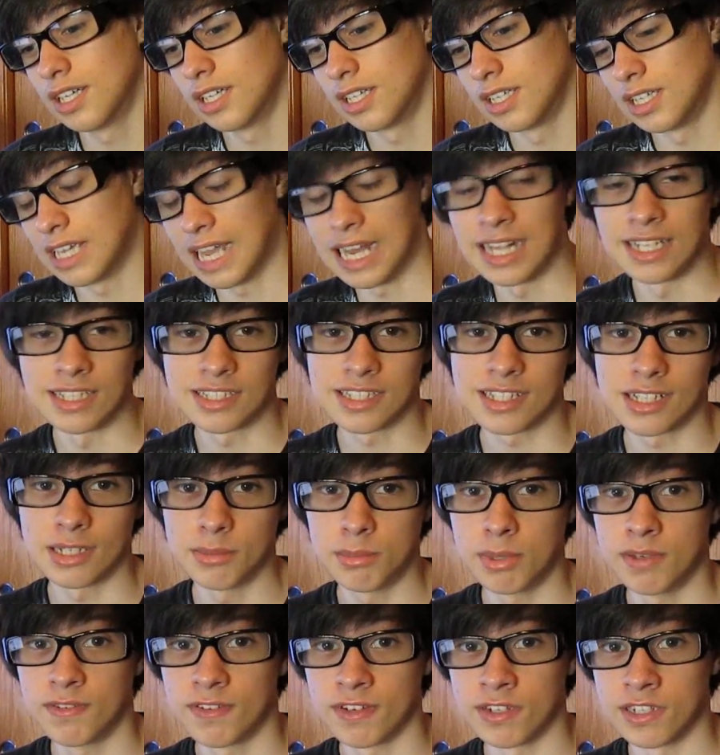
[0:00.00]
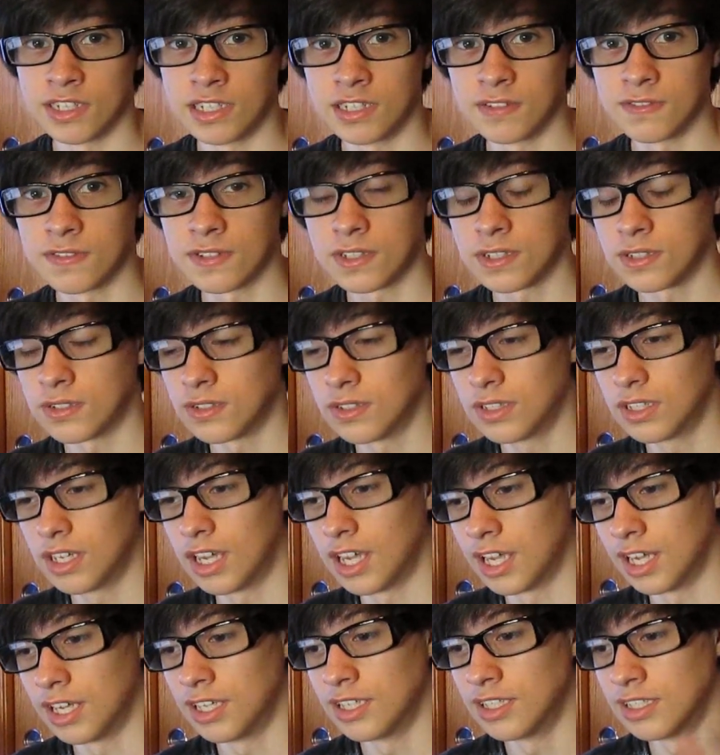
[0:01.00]
Yeah, this is gonna be very difficult,
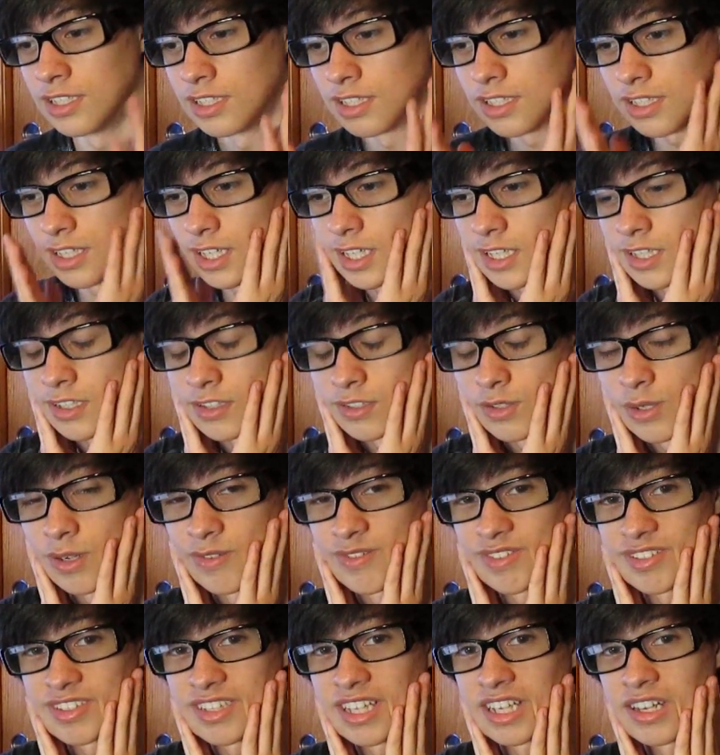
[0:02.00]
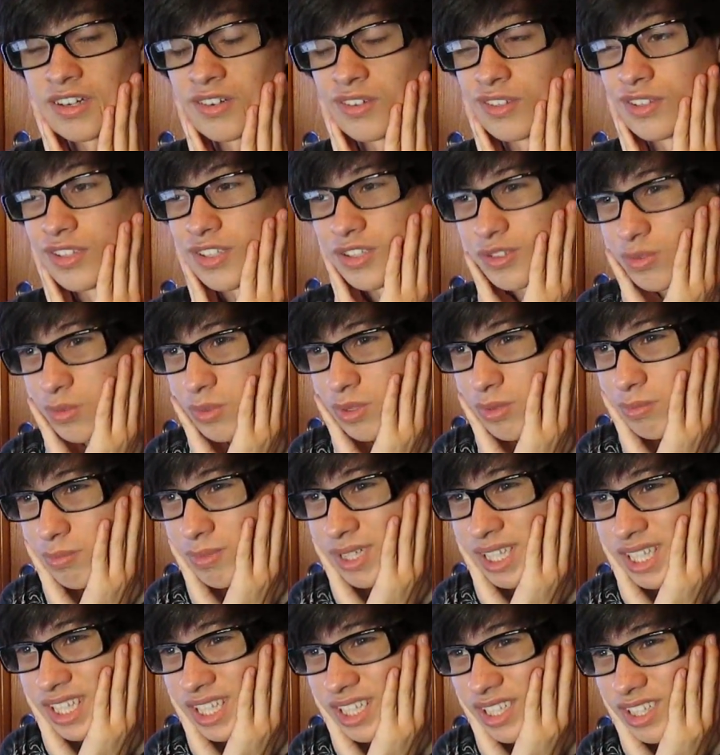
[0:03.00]
and I also have to say all these with
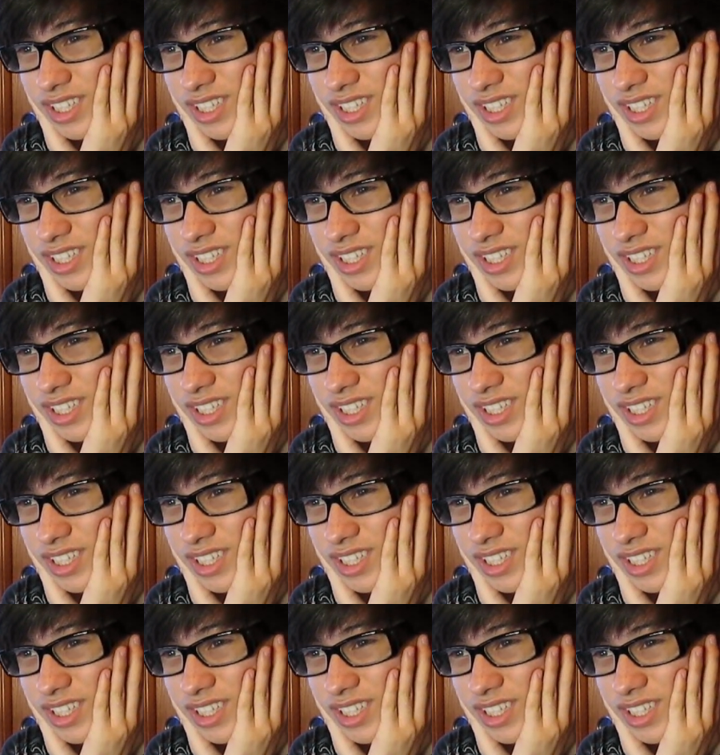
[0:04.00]
my